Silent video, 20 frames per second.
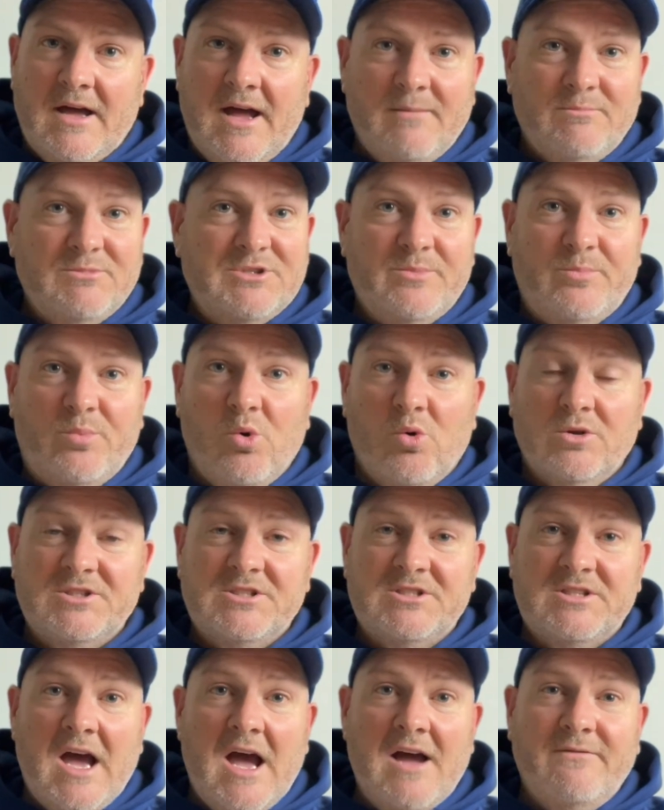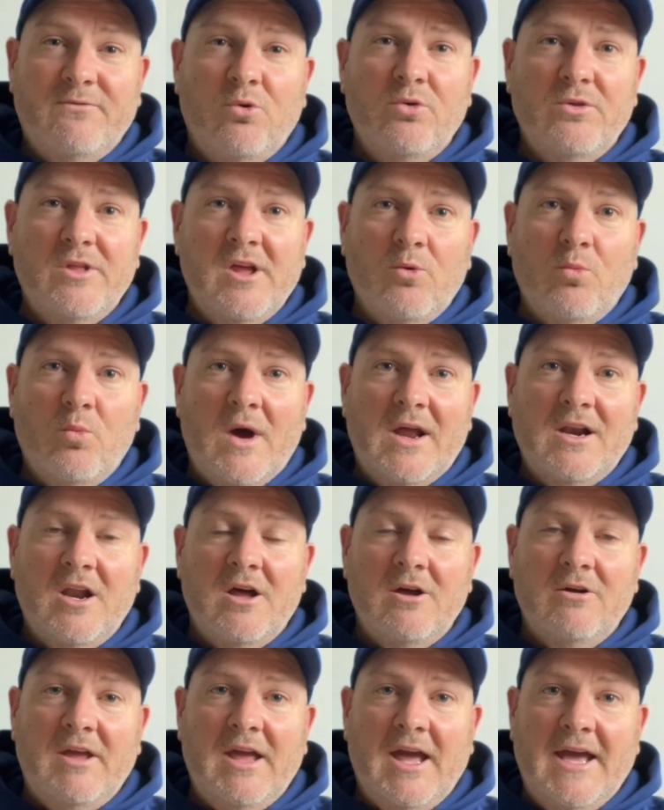support staff, all there in one
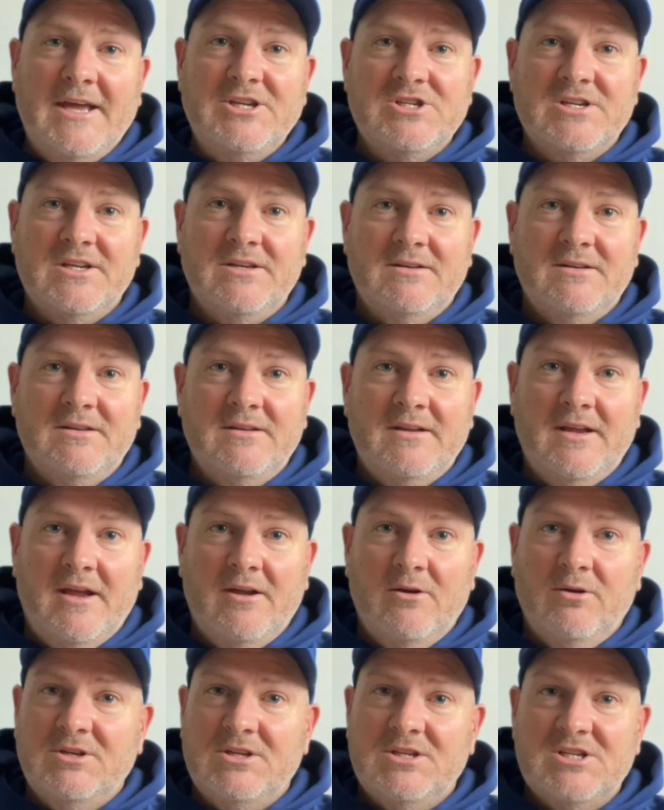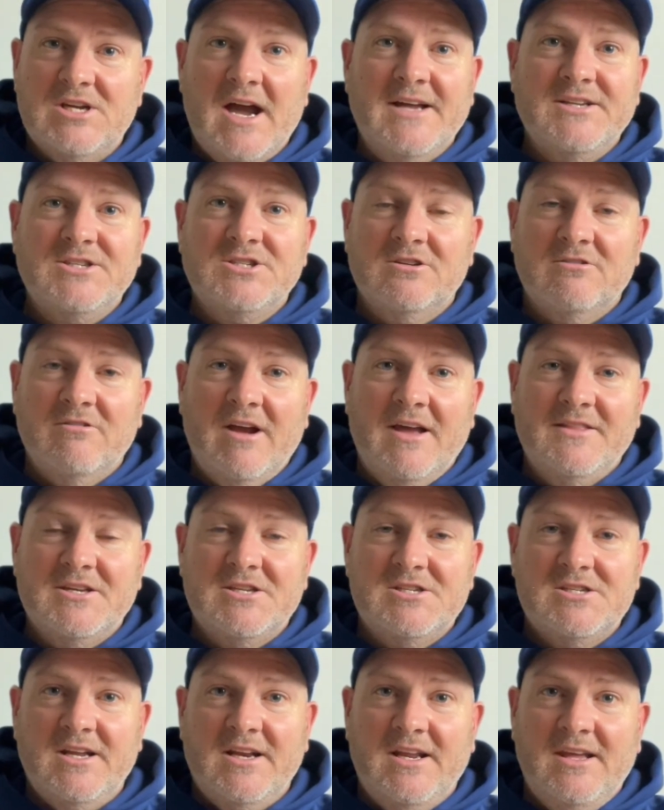location, you know, charging around the
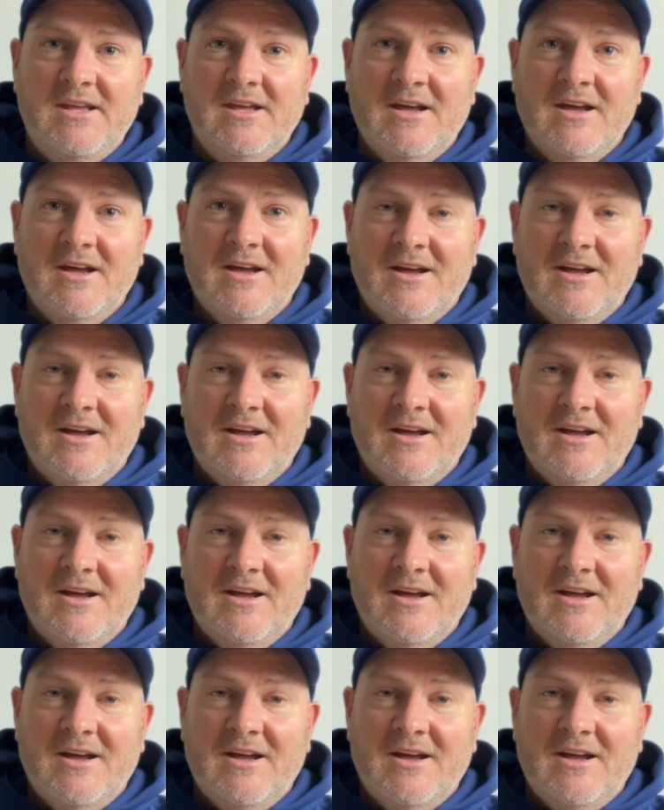city,